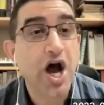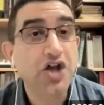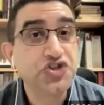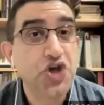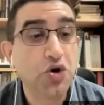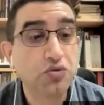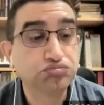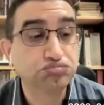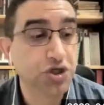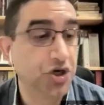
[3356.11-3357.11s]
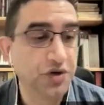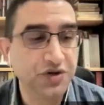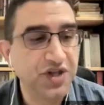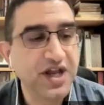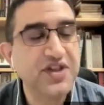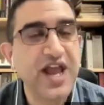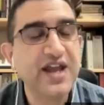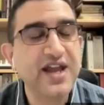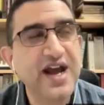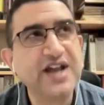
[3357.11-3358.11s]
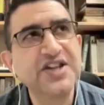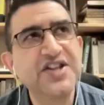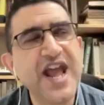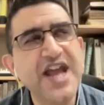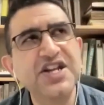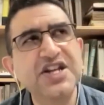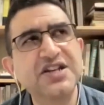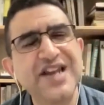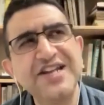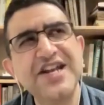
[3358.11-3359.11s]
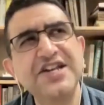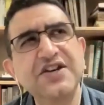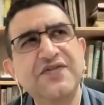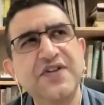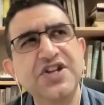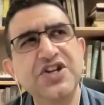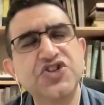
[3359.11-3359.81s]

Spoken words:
So, in the I think the late 1850s,